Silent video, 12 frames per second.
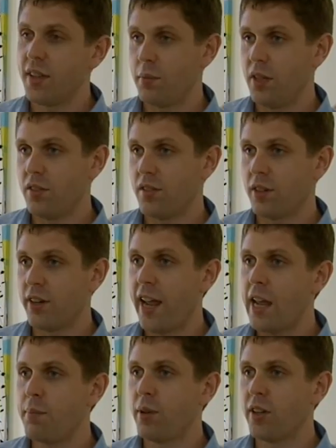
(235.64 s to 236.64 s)
That means they're
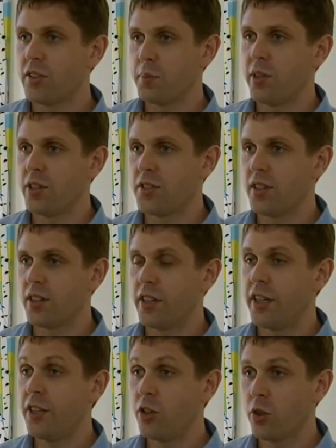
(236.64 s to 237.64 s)
A plus plus on
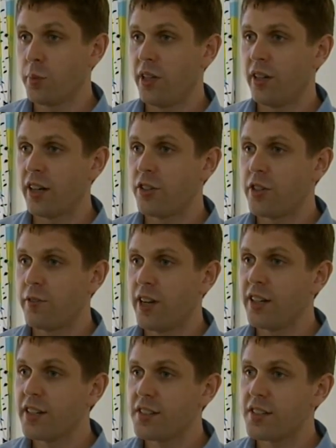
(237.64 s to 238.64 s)
the European Energy
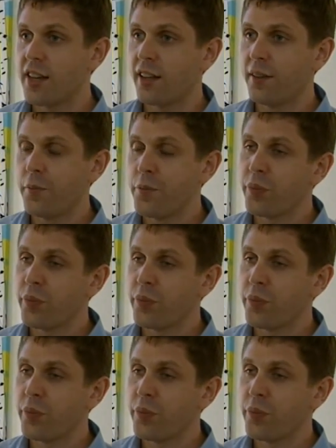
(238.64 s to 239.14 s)
Rating Scale.